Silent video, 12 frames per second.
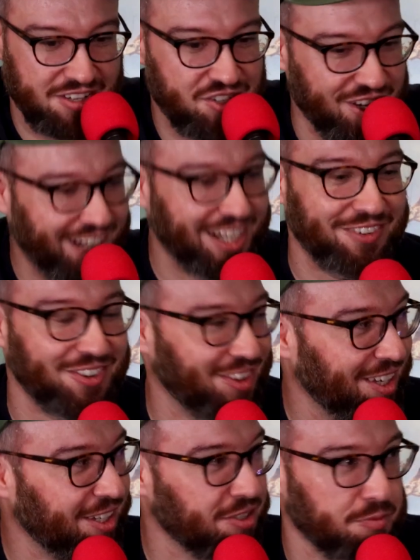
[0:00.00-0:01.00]
check
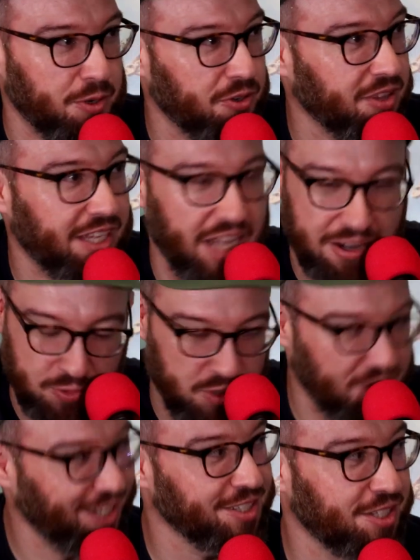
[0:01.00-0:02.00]
everything conspiracy, like
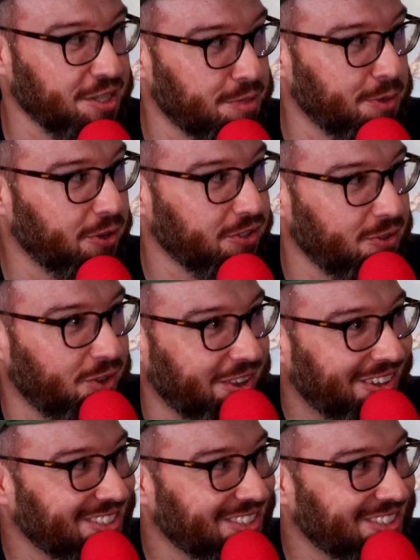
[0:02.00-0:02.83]
everything is conspiracy, one of